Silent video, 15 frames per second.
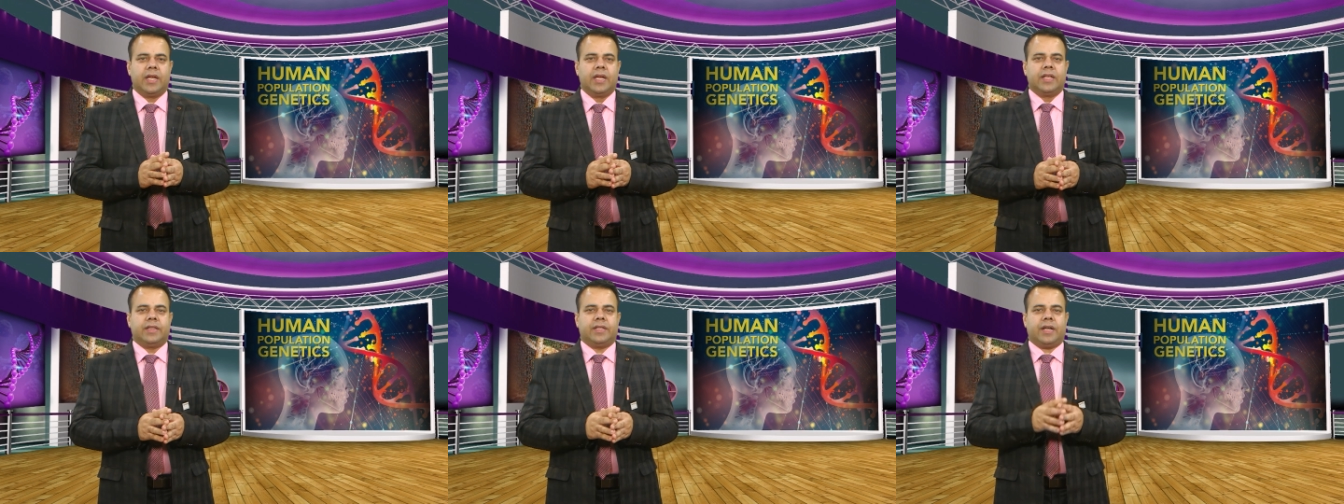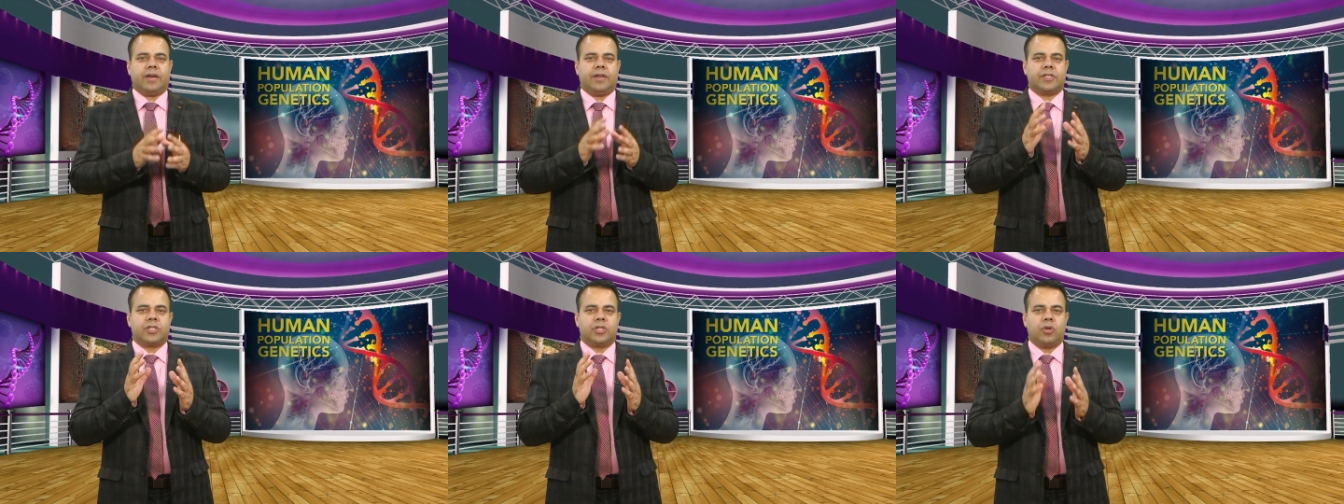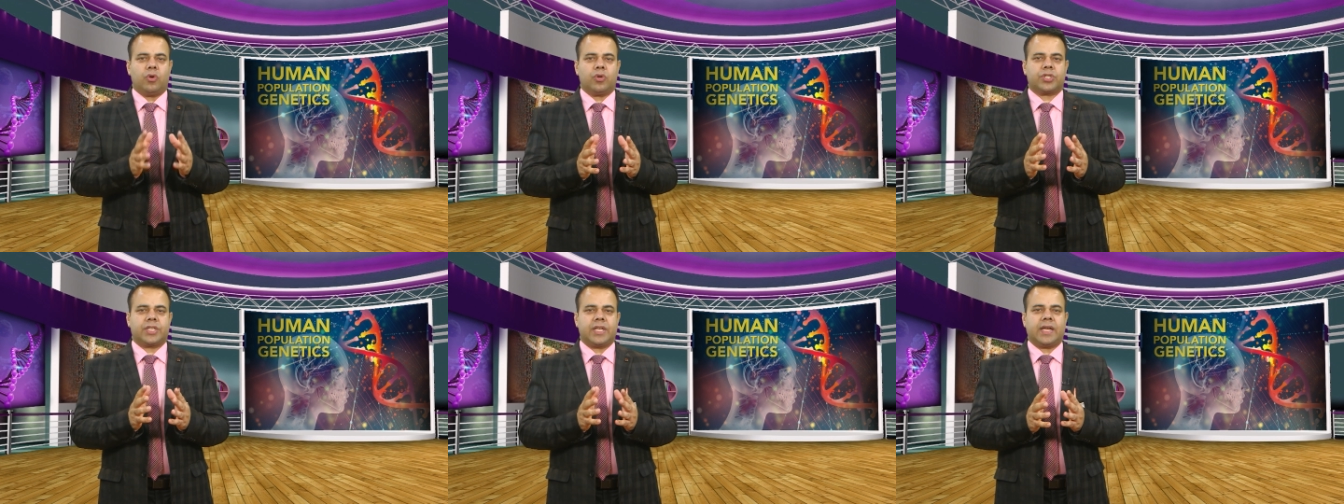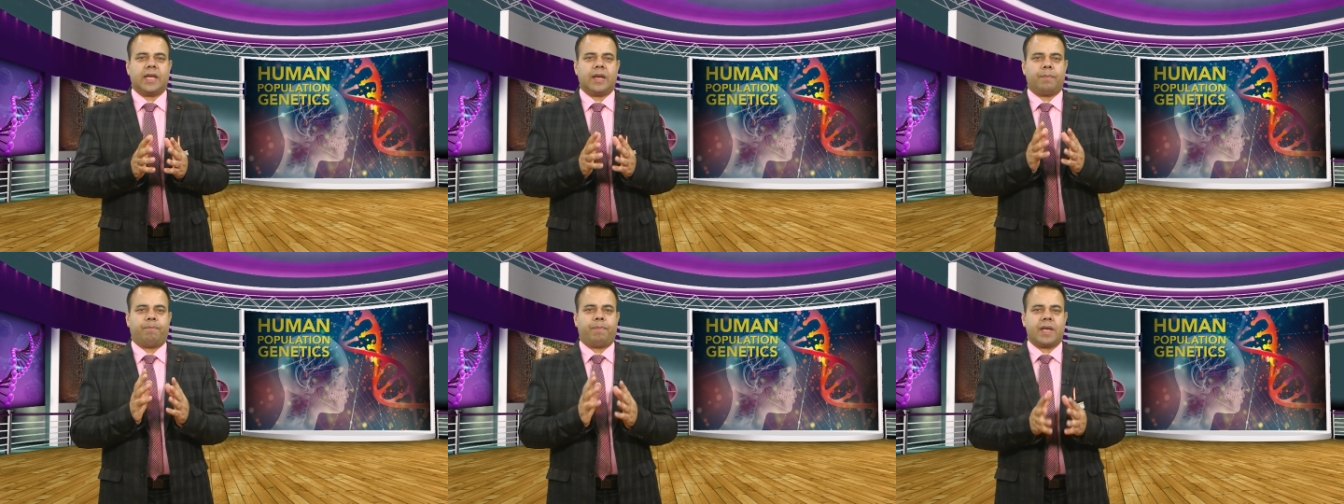There is no
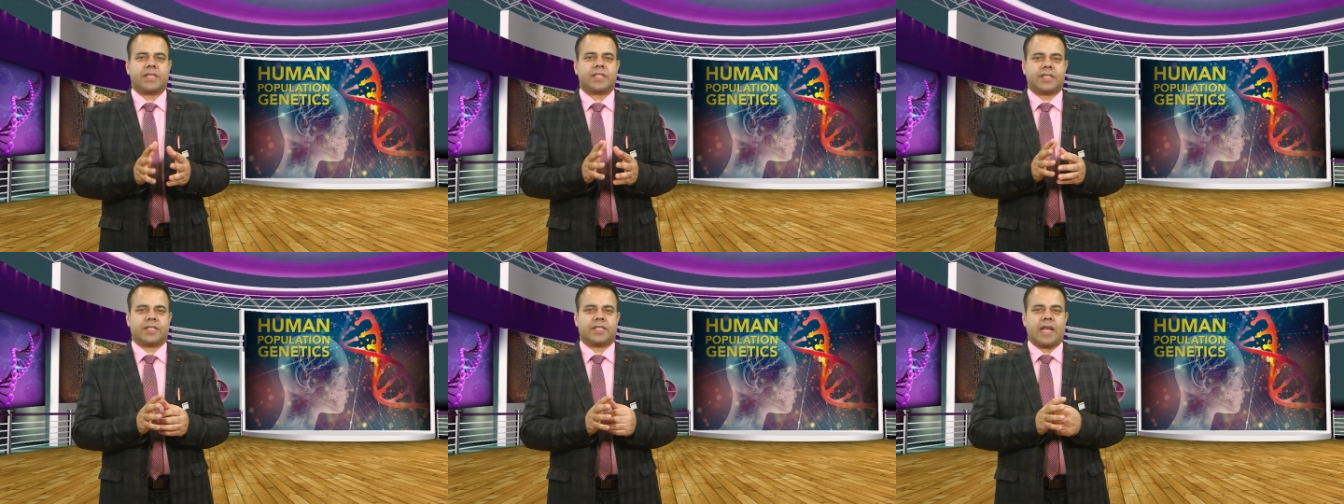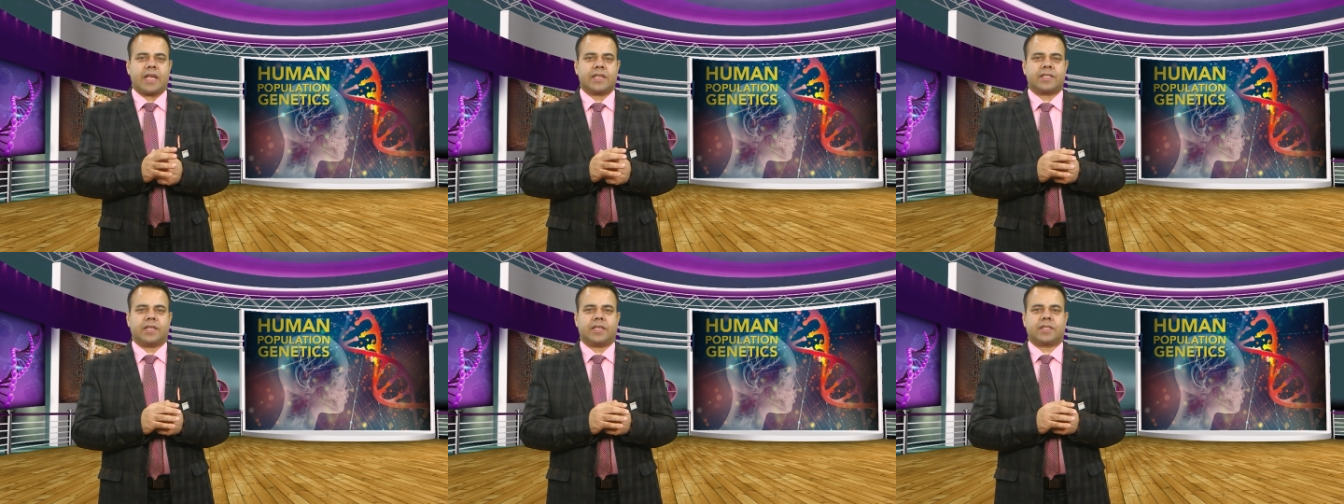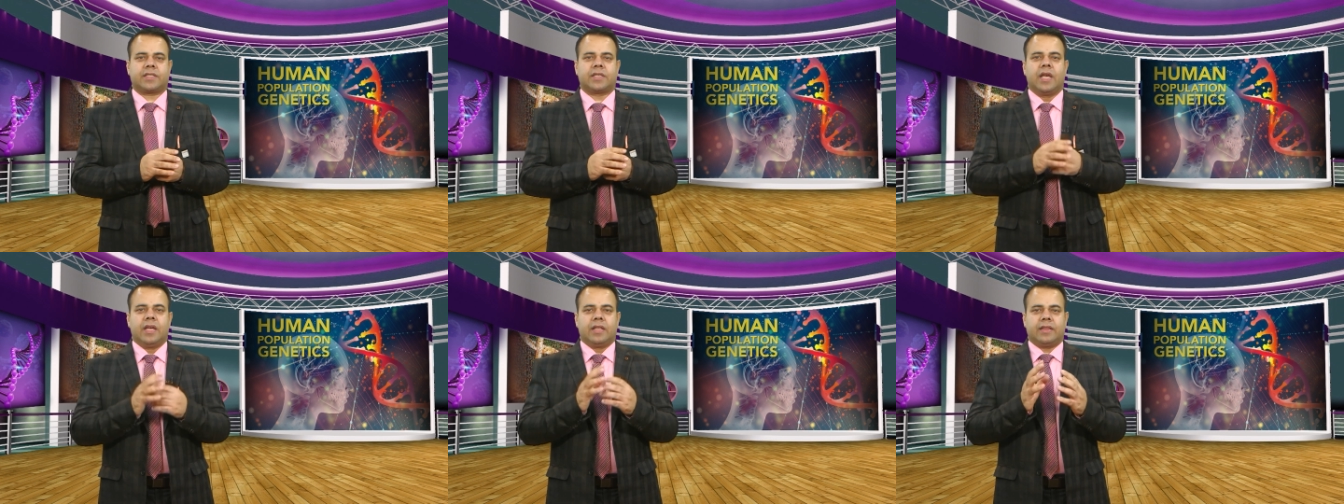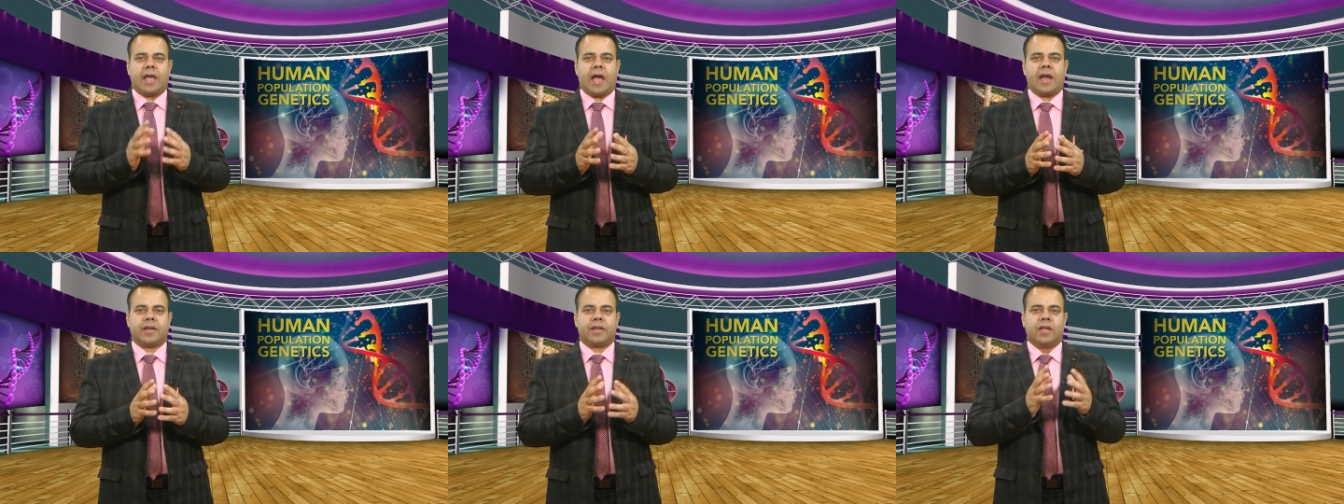single best statistics
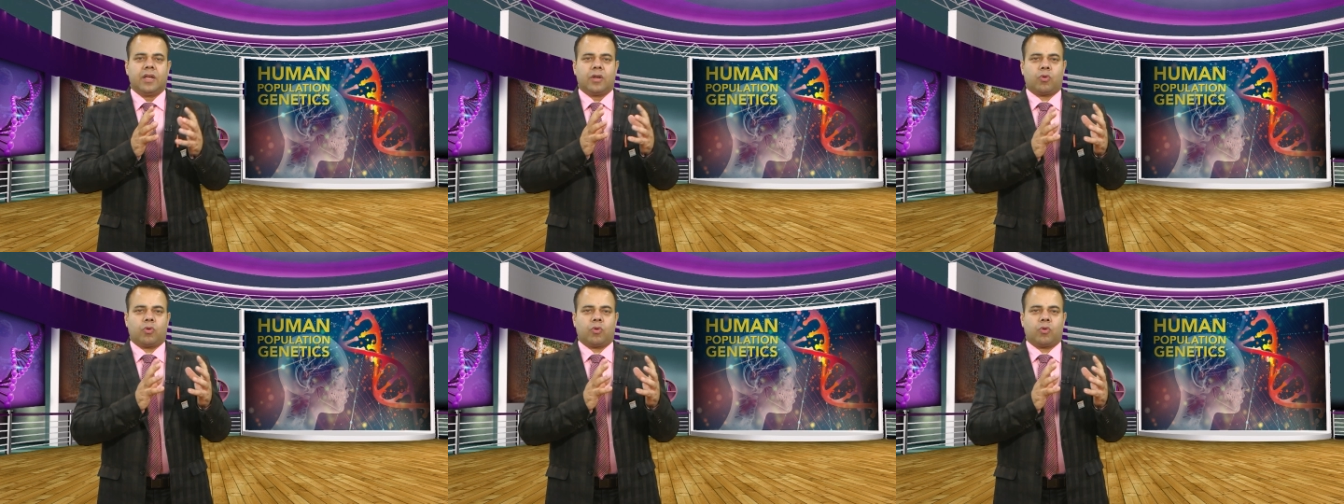that